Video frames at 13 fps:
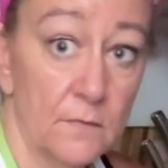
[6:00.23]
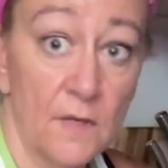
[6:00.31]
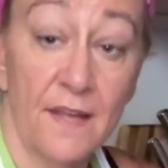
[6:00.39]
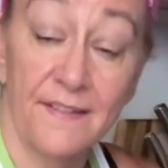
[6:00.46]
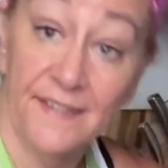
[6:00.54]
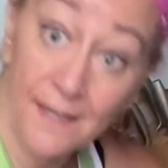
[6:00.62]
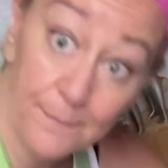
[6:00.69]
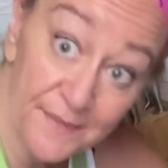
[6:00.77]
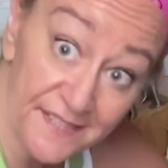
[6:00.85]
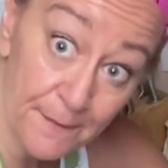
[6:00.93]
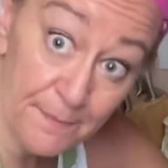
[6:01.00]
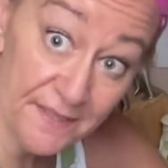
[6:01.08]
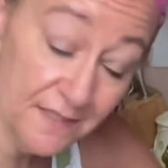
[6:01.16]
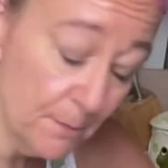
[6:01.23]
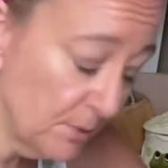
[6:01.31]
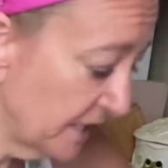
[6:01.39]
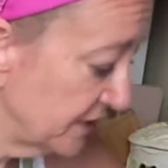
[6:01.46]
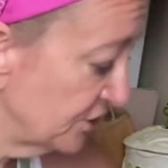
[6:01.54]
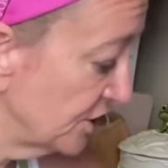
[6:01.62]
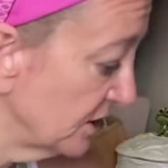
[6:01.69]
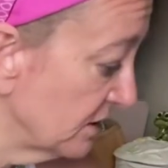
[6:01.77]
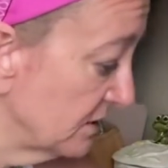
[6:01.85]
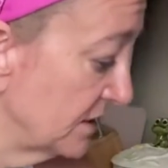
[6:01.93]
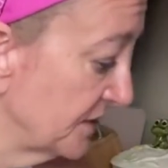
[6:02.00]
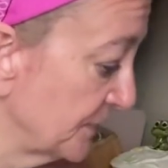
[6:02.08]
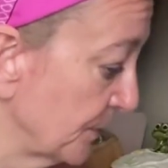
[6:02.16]
I think I'm skipping the blanching on
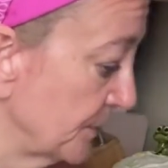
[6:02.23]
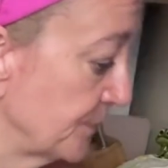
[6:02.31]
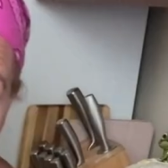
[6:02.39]
this one.